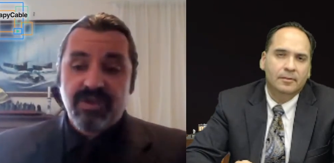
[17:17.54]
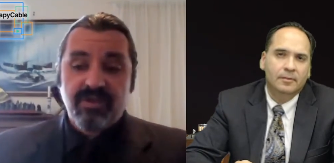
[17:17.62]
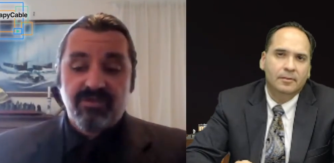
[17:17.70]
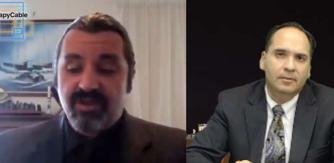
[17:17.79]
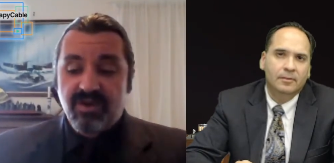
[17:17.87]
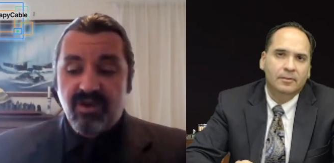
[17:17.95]

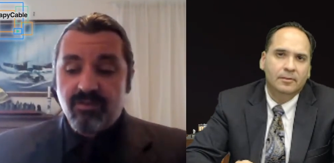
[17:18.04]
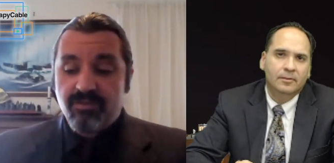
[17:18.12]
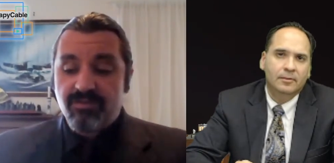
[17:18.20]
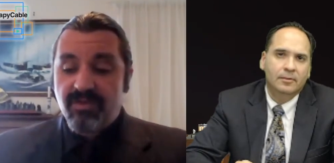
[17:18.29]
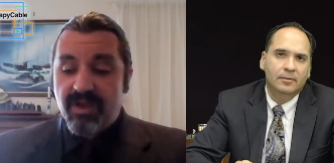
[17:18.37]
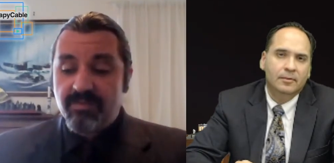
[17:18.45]
Speaker 1: Wiccans I know would
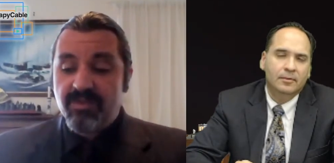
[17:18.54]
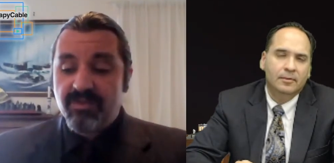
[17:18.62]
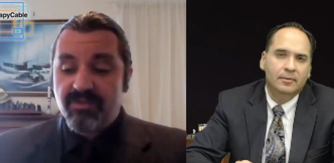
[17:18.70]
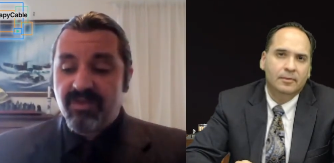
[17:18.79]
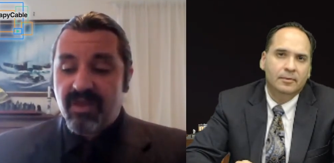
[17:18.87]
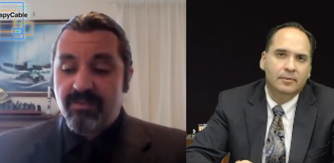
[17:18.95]
frame it
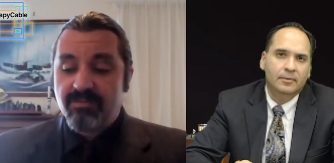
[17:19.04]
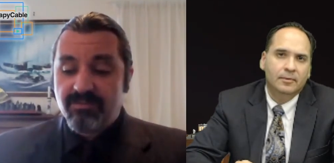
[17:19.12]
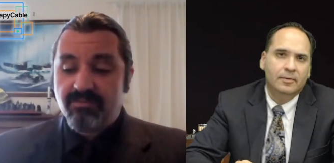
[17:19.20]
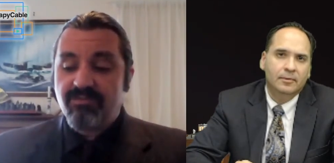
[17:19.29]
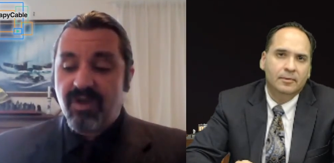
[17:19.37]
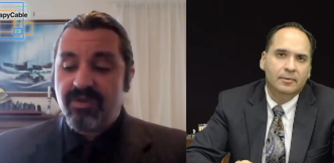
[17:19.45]
the same
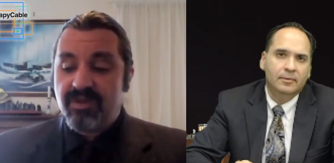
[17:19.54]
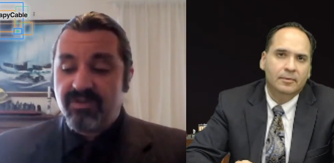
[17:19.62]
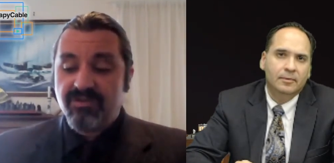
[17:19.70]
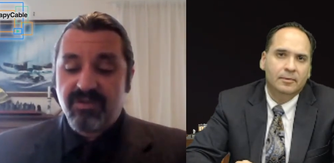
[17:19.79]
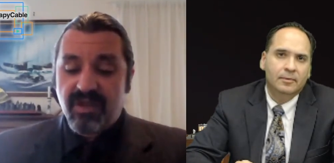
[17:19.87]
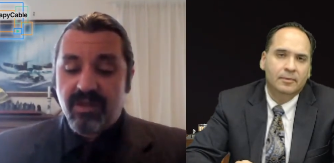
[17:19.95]
frame it
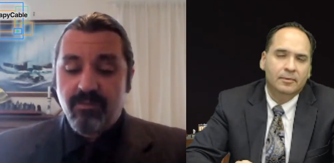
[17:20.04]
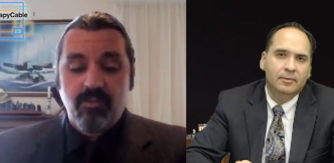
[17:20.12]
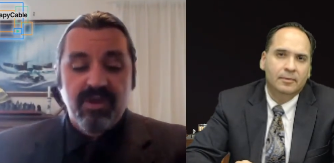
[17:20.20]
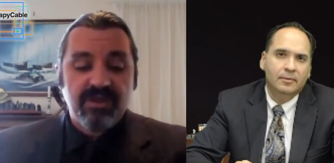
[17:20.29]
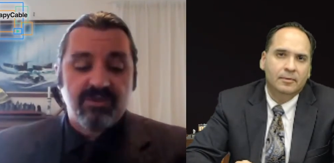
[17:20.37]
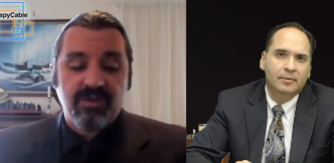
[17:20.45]
as um,
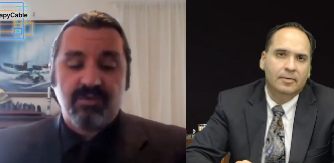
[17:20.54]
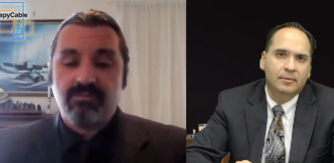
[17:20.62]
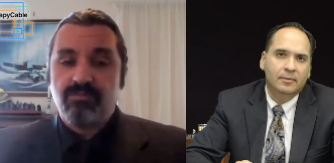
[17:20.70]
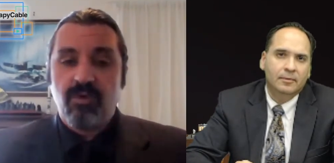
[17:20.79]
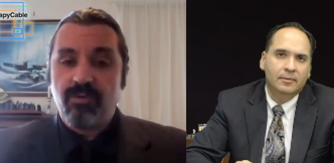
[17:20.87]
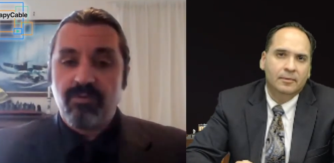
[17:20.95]
we're doing
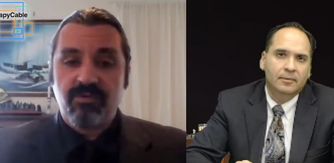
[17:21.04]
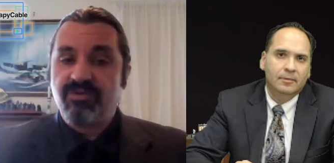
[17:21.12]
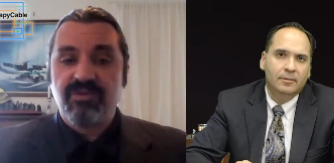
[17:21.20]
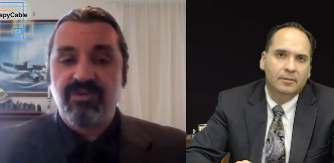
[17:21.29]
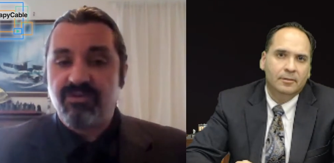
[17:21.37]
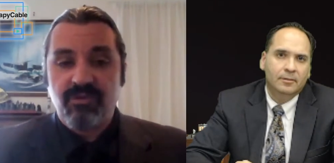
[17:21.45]
what
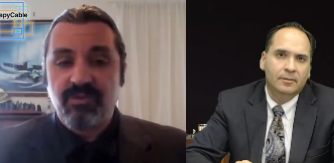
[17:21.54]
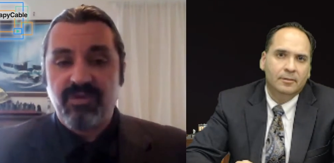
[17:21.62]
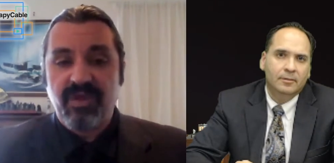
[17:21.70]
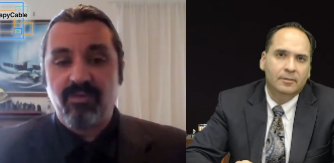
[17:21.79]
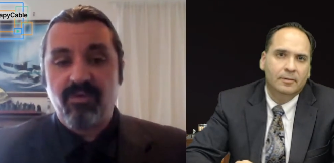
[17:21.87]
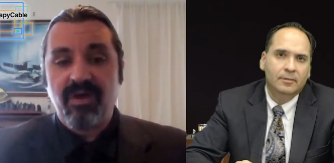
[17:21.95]
Christians do when
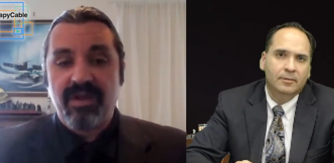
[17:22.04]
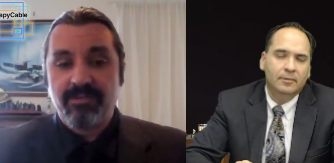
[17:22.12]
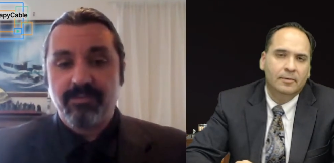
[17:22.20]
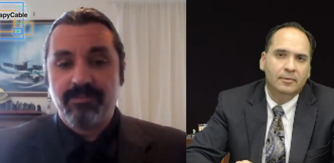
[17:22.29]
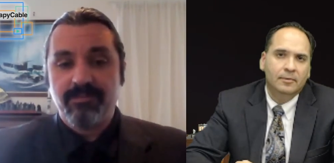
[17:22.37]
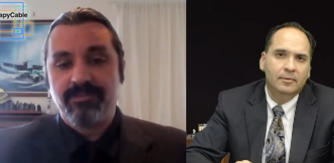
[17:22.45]
they pray.
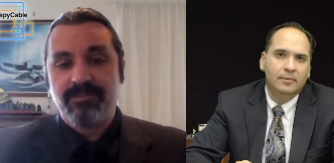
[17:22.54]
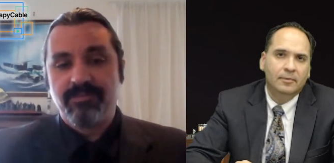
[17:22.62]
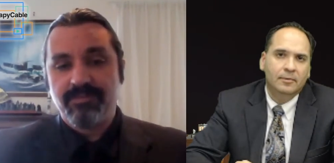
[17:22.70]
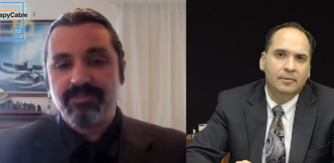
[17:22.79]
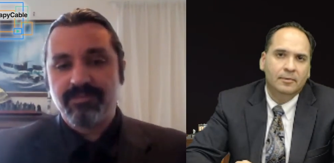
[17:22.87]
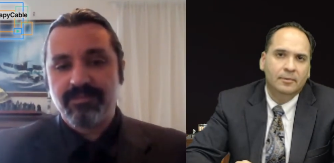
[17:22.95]

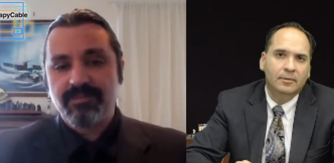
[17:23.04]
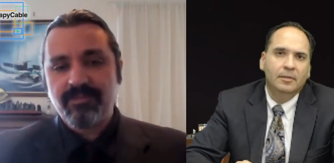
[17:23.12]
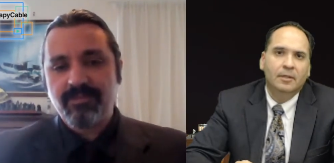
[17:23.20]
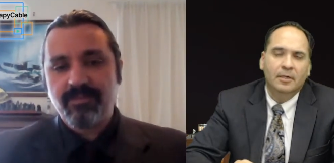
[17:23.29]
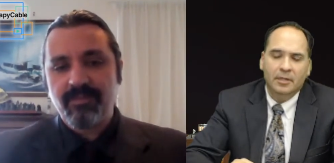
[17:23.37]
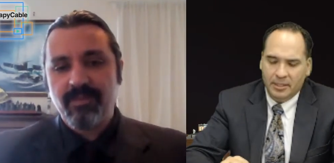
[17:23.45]

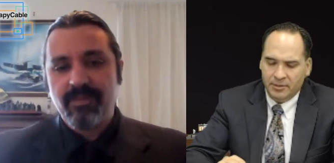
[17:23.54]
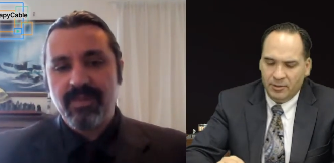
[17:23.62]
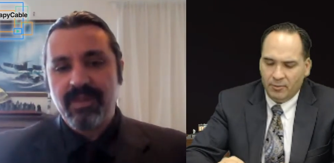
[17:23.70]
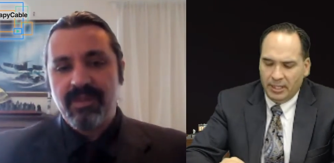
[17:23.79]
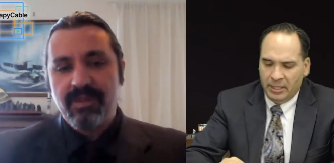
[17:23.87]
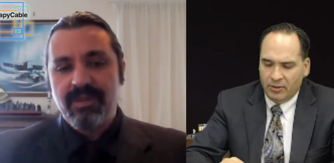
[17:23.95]
Speaker 2: Is there
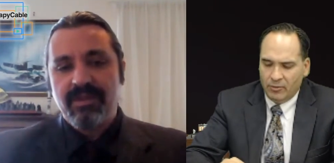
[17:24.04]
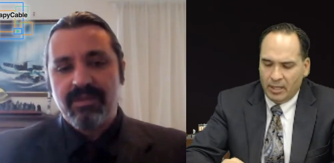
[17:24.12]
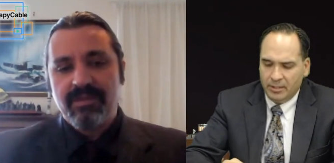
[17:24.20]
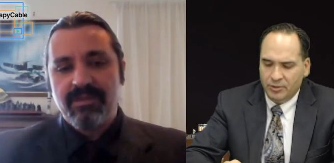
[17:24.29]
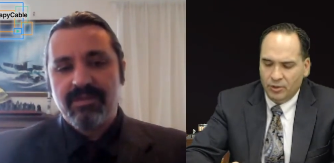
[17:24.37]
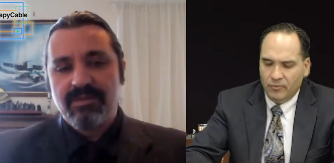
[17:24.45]
any
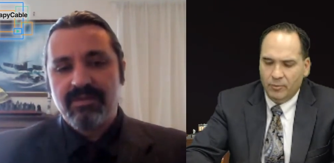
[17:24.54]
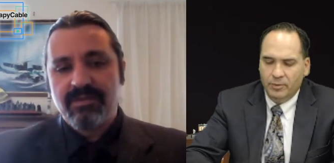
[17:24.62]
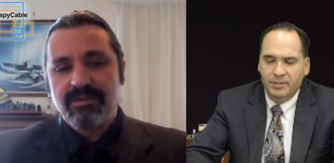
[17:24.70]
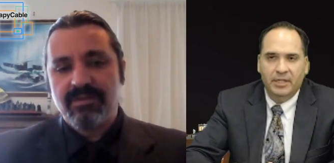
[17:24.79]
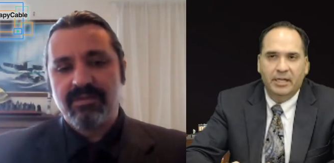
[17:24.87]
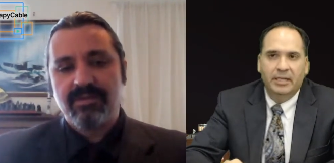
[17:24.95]
crossover with
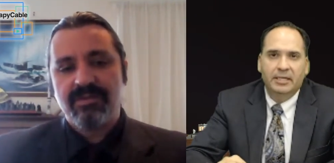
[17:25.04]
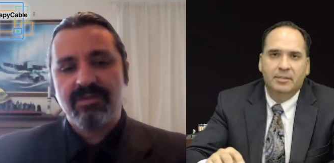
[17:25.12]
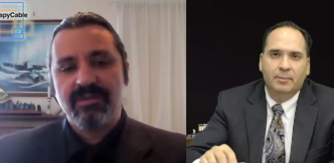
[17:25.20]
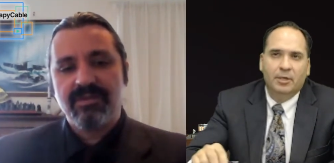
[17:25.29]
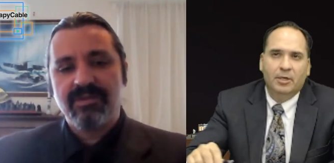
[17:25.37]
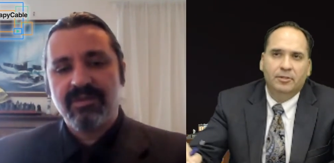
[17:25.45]
Satanism
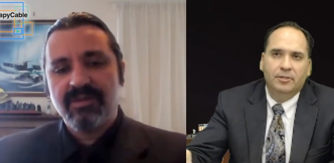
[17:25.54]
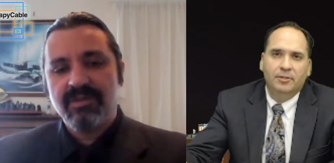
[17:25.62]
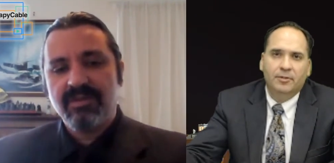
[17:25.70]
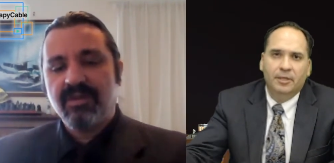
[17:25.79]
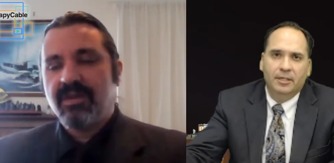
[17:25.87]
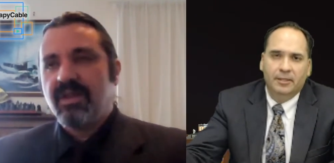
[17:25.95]
at all, do you
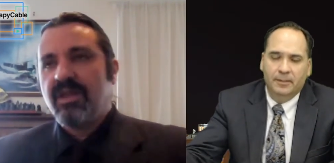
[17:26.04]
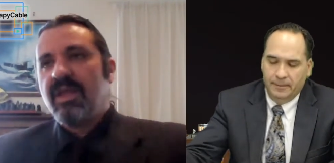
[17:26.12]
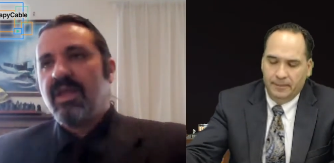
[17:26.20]
think?